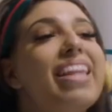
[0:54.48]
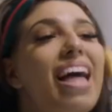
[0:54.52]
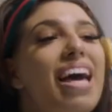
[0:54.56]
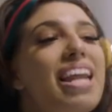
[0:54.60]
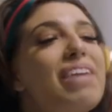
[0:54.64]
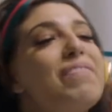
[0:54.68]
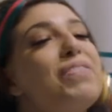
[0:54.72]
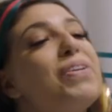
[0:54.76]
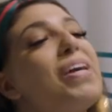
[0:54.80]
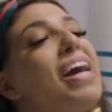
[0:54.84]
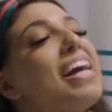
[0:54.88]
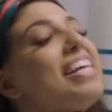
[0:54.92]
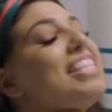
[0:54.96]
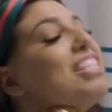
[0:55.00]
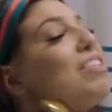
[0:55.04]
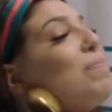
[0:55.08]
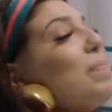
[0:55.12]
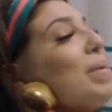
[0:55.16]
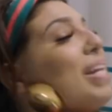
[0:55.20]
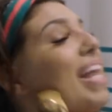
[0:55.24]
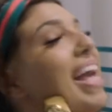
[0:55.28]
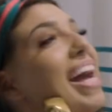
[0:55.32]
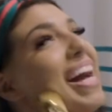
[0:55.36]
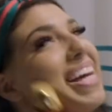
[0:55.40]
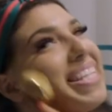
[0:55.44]
lot of you guys have
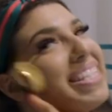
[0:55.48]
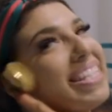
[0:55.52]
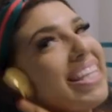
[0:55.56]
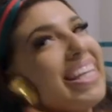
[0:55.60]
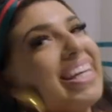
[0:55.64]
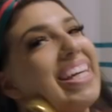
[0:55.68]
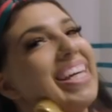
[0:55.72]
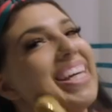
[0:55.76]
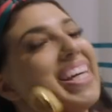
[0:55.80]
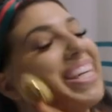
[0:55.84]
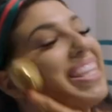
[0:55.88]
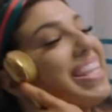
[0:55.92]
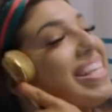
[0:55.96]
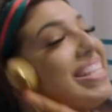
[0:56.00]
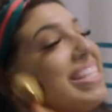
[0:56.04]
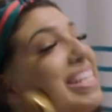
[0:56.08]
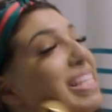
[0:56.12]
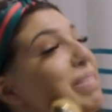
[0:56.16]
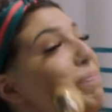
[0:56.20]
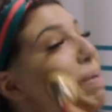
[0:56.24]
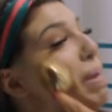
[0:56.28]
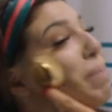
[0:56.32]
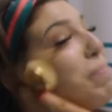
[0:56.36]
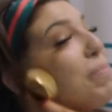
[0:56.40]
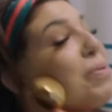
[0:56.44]
been asking. This
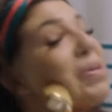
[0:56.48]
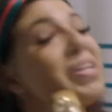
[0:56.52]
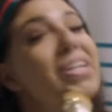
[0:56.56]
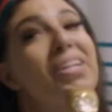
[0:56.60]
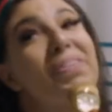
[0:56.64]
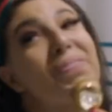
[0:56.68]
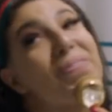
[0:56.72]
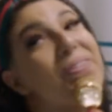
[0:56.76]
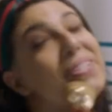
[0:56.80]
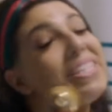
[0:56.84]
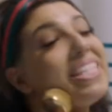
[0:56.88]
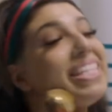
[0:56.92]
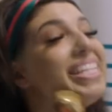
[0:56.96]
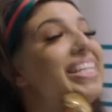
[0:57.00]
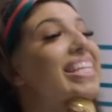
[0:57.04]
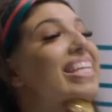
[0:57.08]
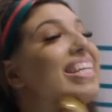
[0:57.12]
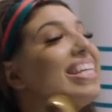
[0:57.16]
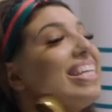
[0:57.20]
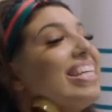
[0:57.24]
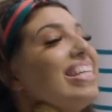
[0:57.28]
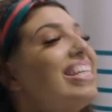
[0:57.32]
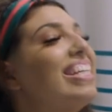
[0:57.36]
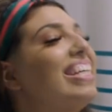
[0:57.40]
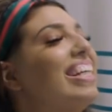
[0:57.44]
is my morning
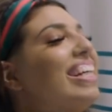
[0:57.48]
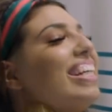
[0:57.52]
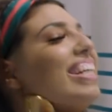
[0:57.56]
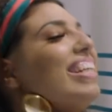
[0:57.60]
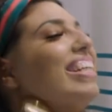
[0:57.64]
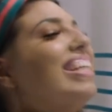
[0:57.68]
routine.